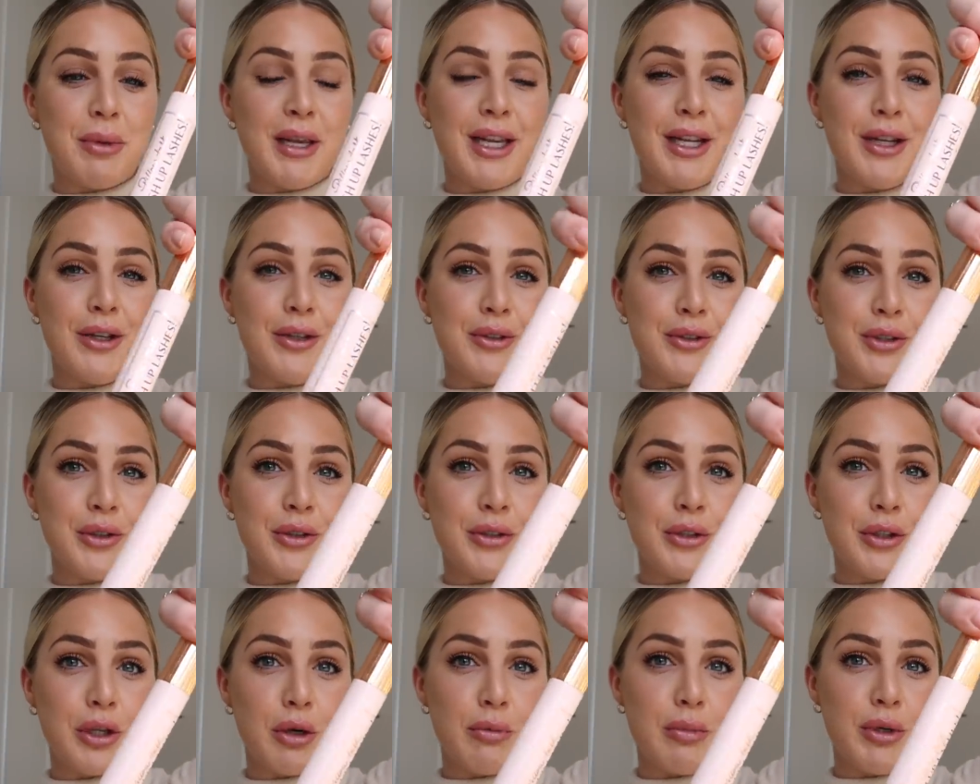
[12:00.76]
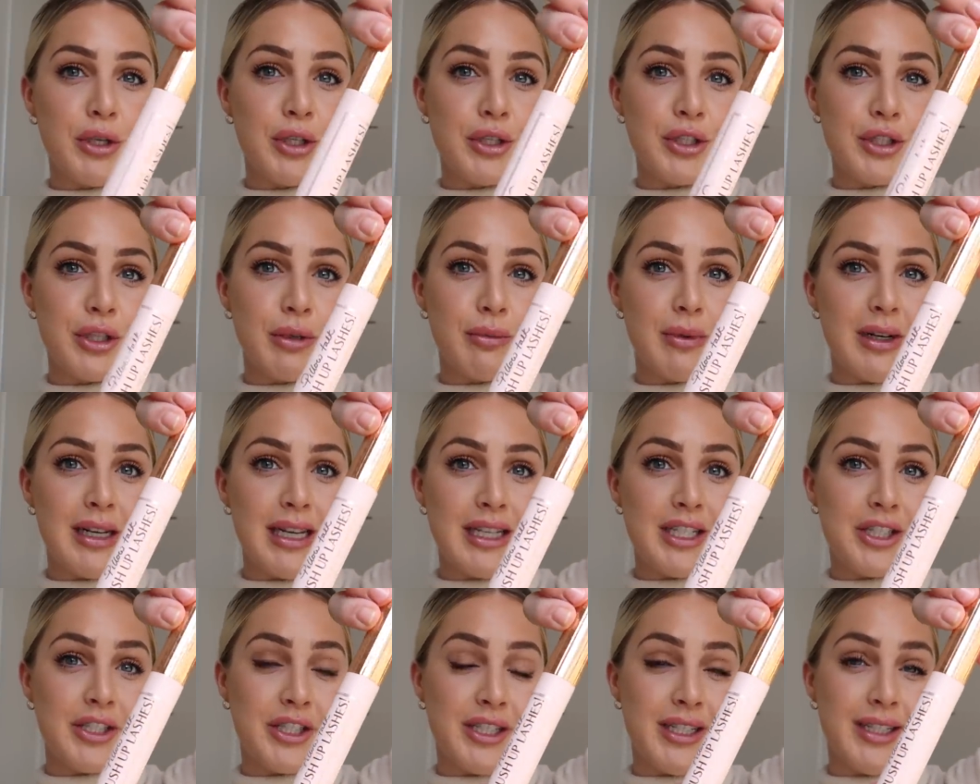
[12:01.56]
Pillow Talk Push-Up
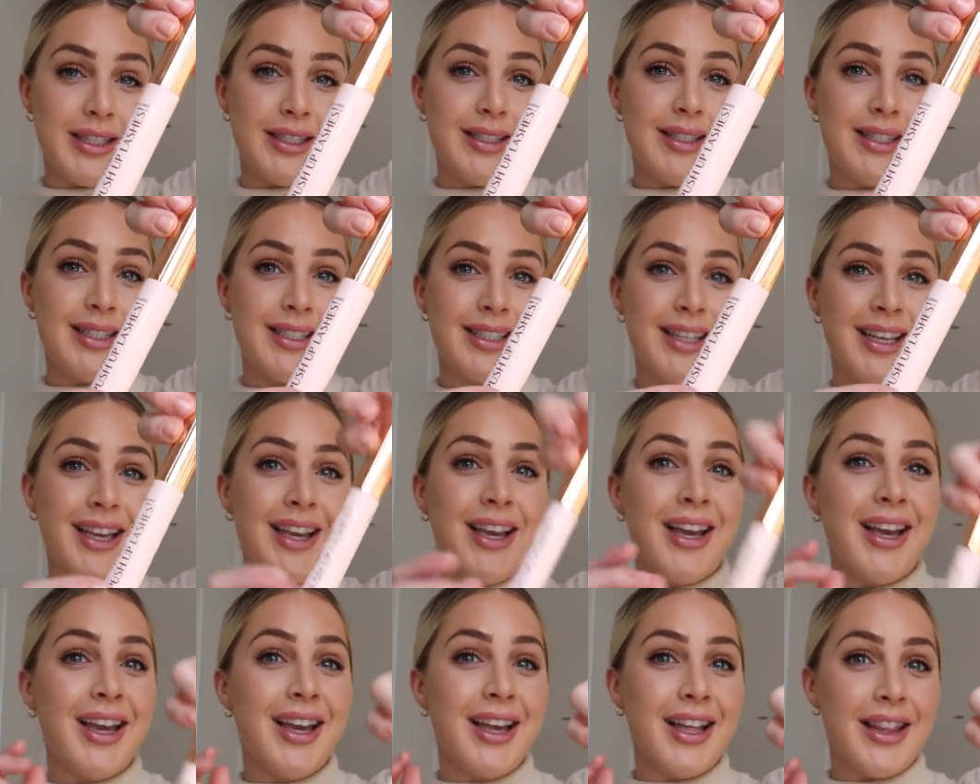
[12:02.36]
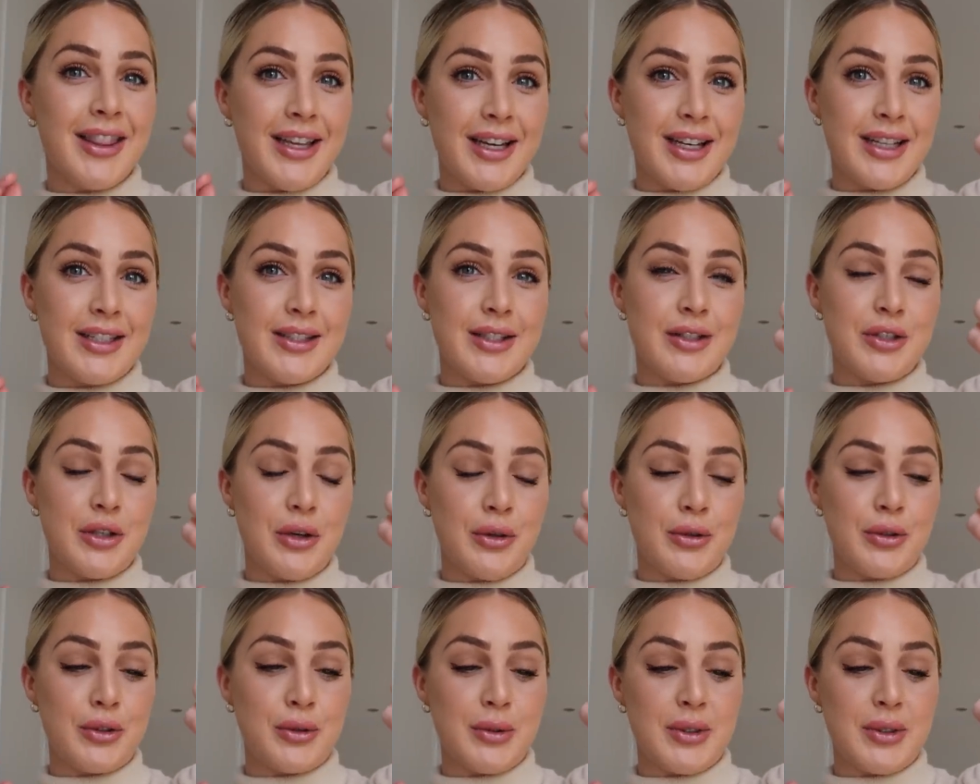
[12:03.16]
Lashes. That is a tongue